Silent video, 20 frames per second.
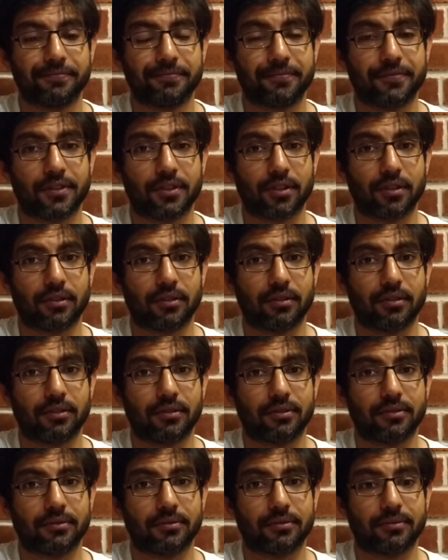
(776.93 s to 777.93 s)
So
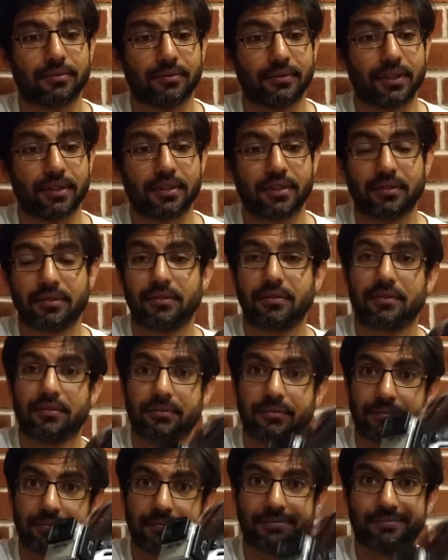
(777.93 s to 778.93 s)
that's it.
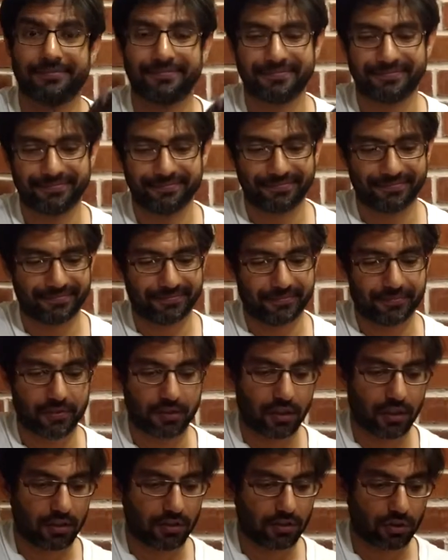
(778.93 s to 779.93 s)

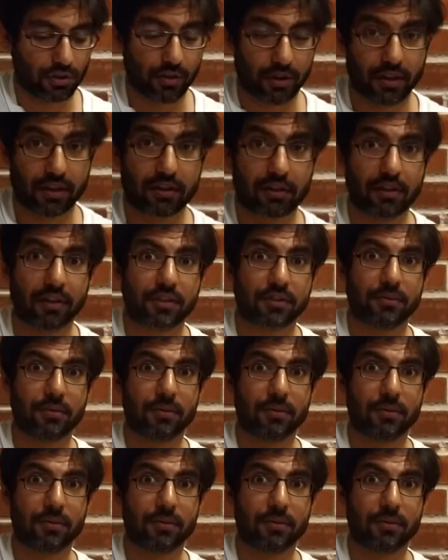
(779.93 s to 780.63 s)
Enjoy. Thanks for